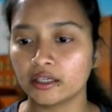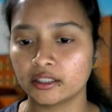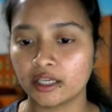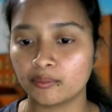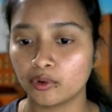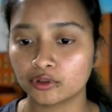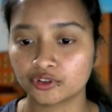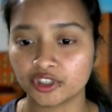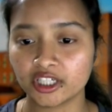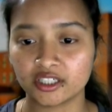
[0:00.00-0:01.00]
And
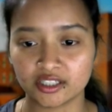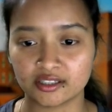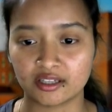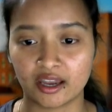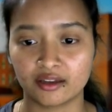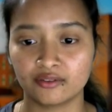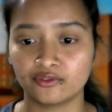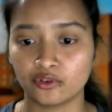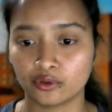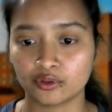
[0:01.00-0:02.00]
epoch 3, it is
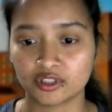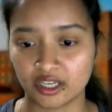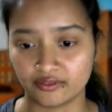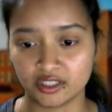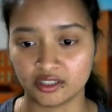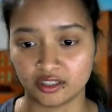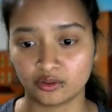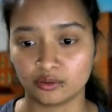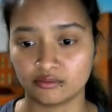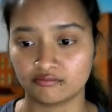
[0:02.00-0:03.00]

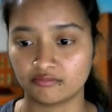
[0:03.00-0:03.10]
9470.